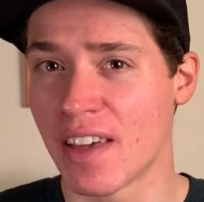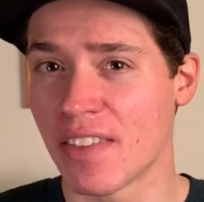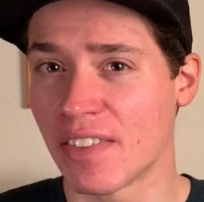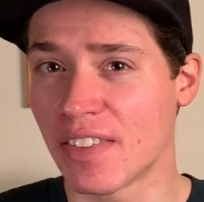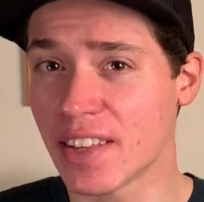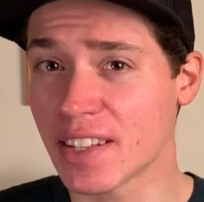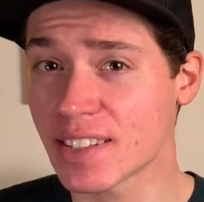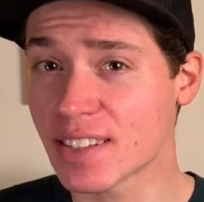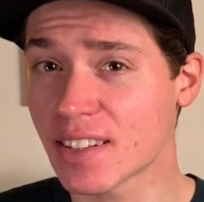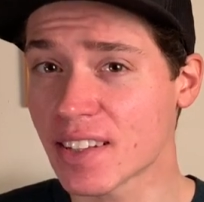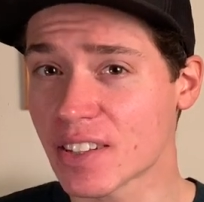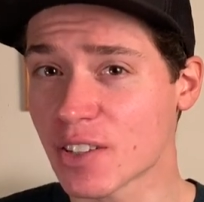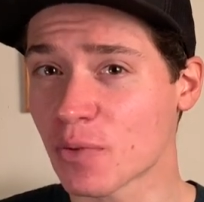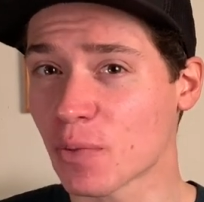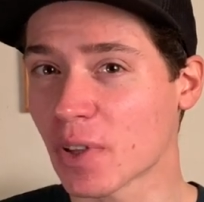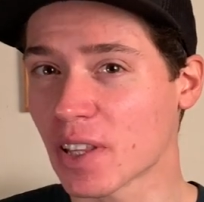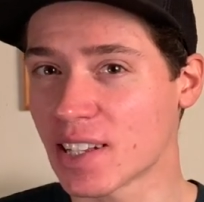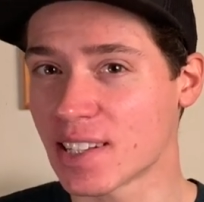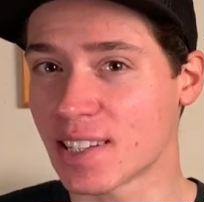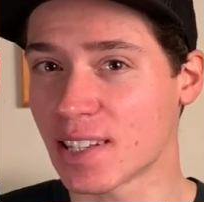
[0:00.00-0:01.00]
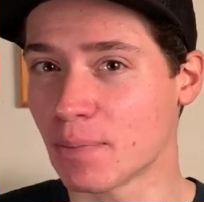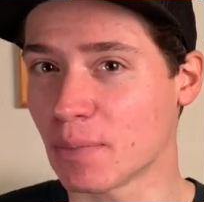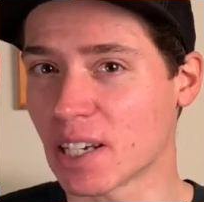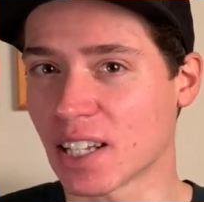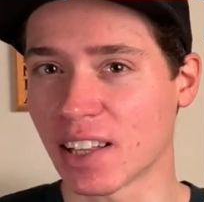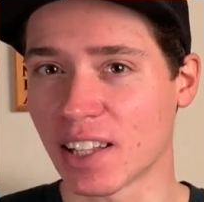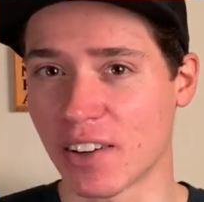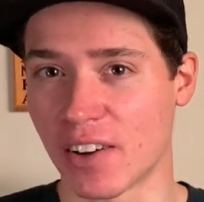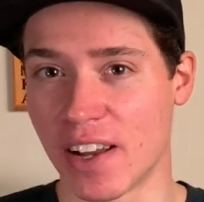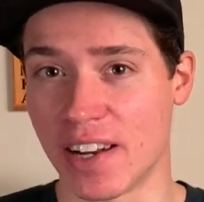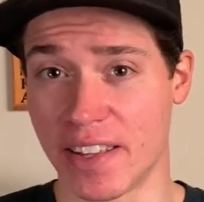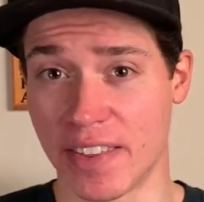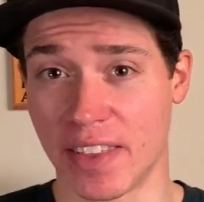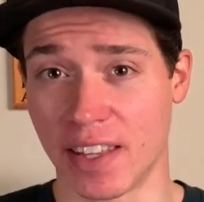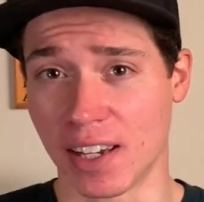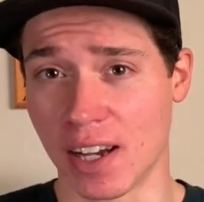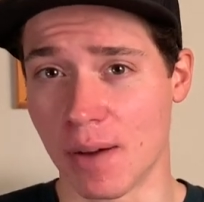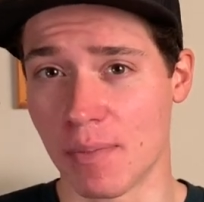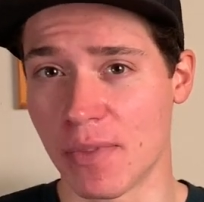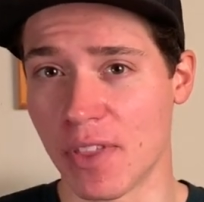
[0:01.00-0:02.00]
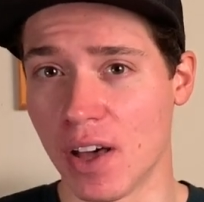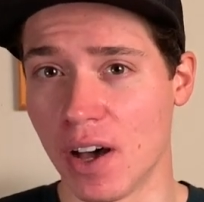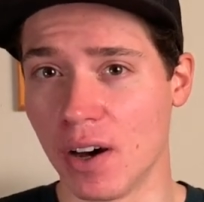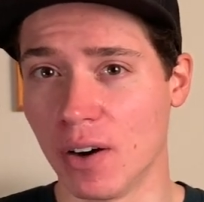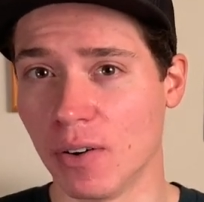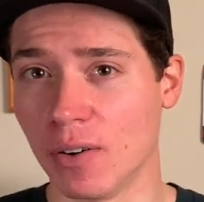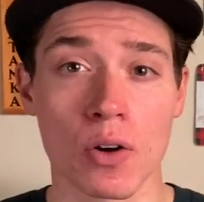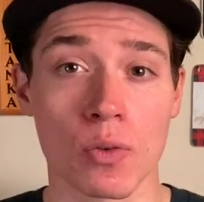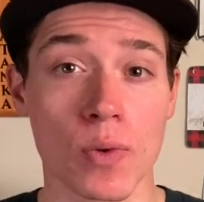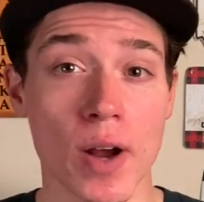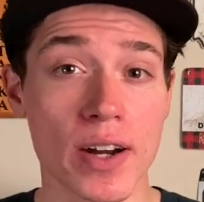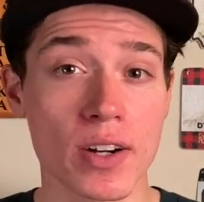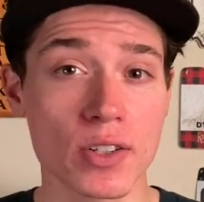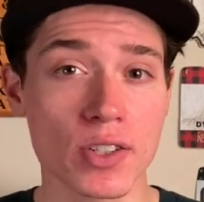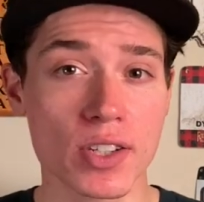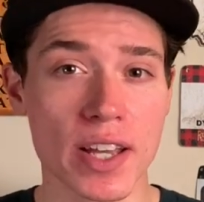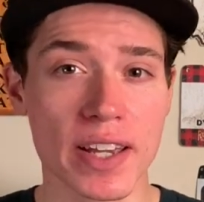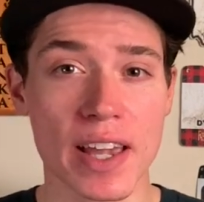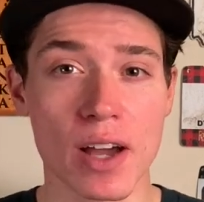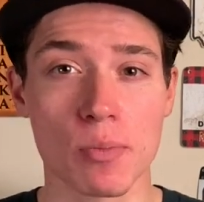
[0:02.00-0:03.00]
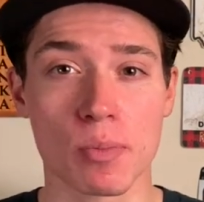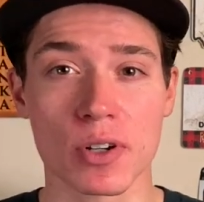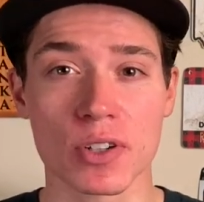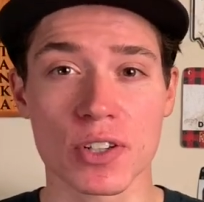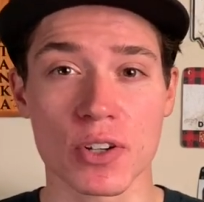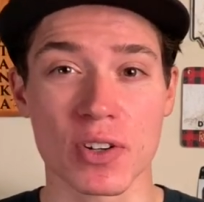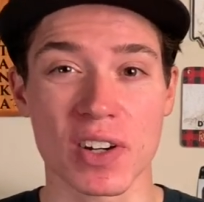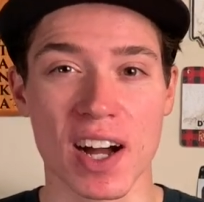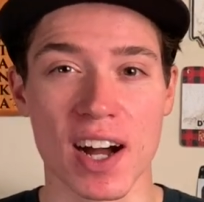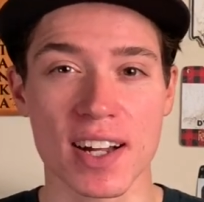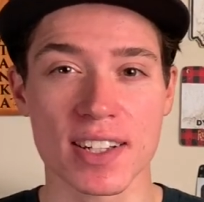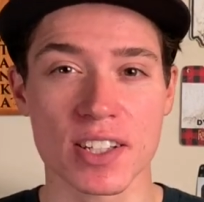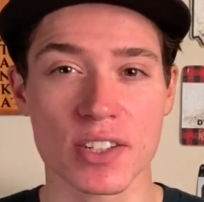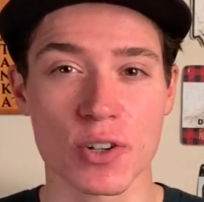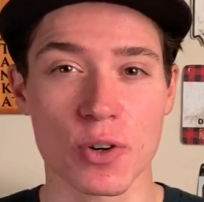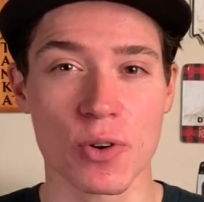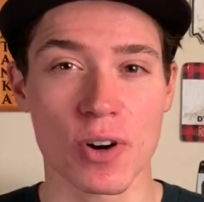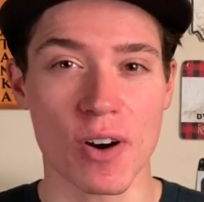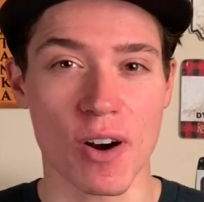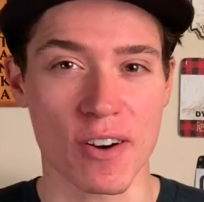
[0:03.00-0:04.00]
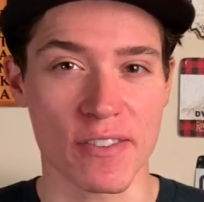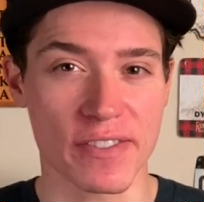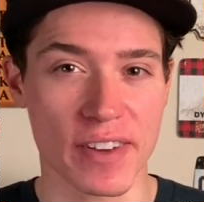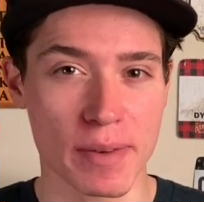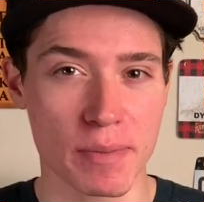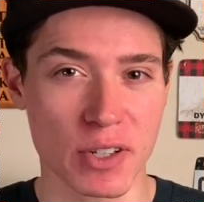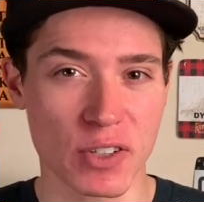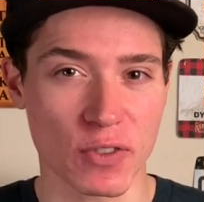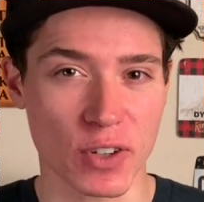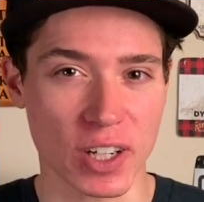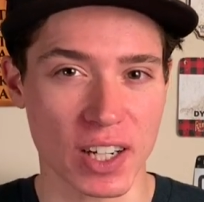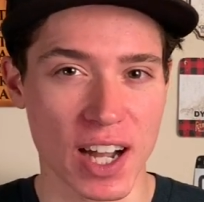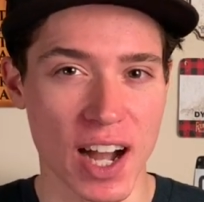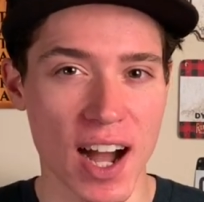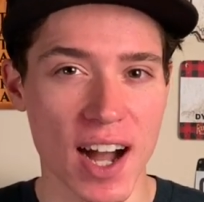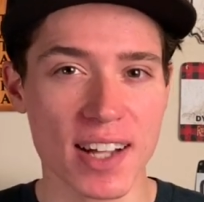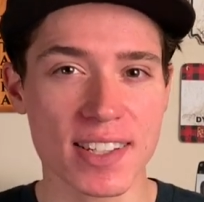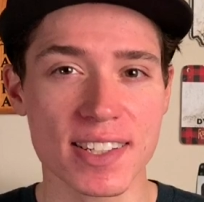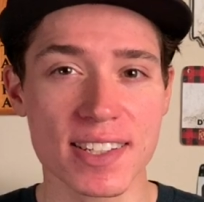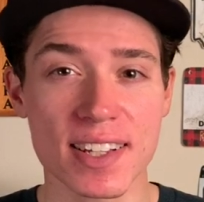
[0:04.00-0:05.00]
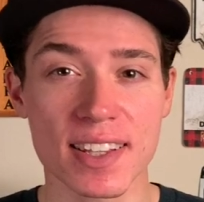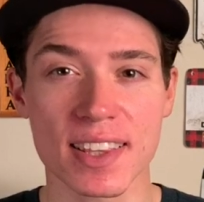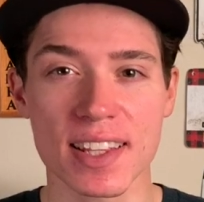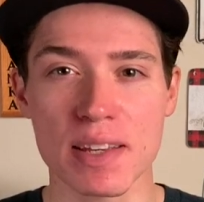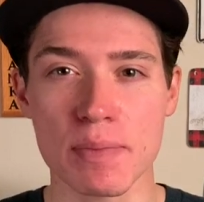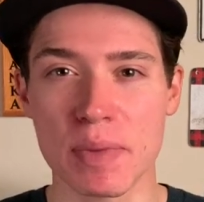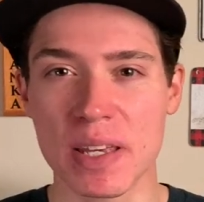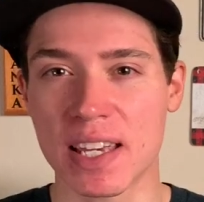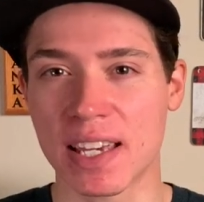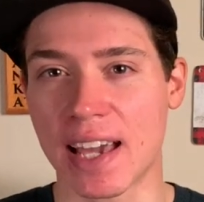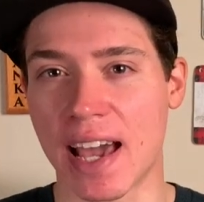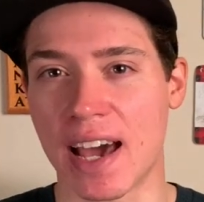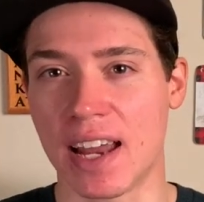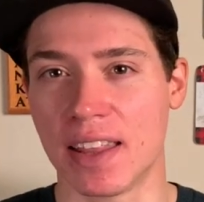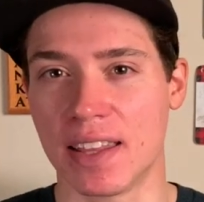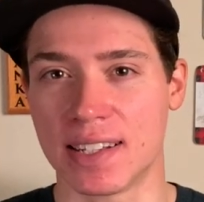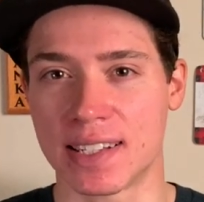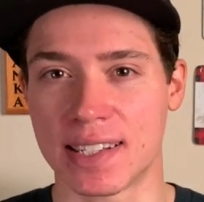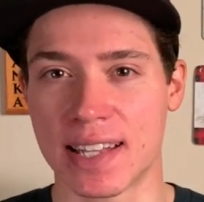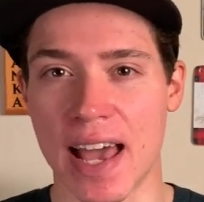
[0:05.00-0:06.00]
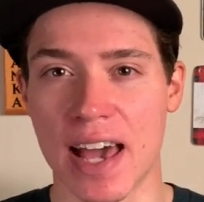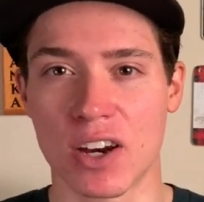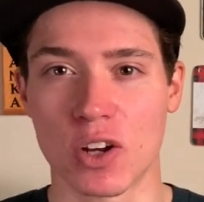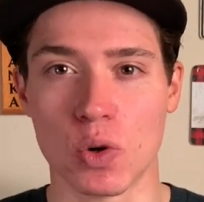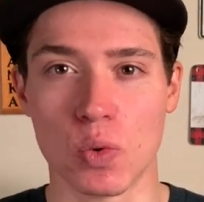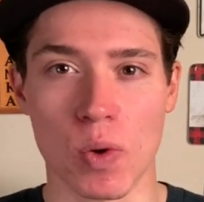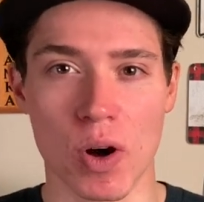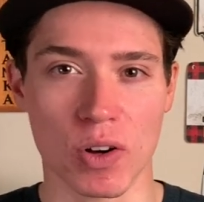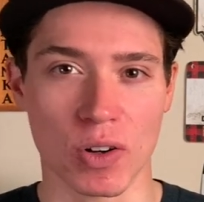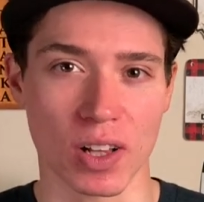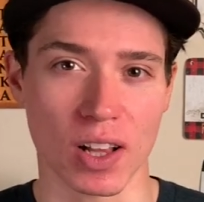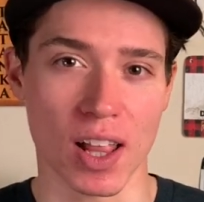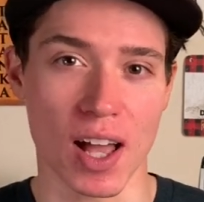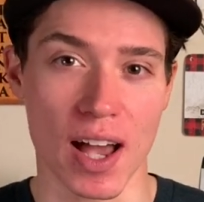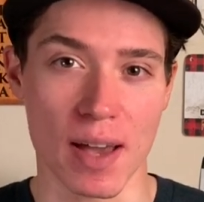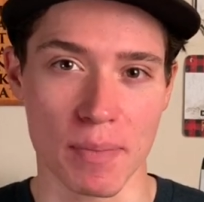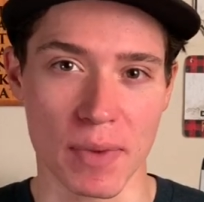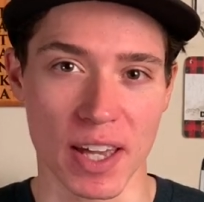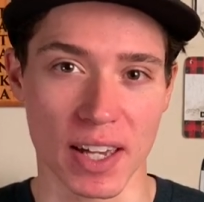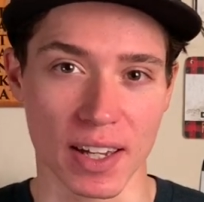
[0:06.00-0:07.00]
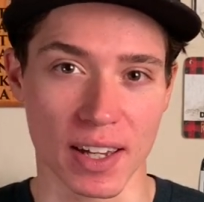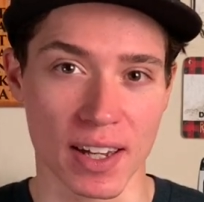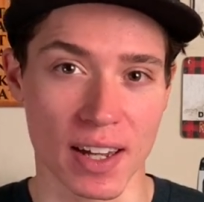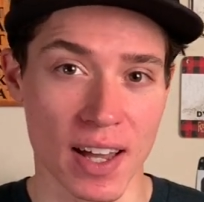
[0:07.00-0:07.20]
This doesn't really seem to clear anything up though. Riders like Alberto Contador are famous for constantly being out of the saddle while climbing.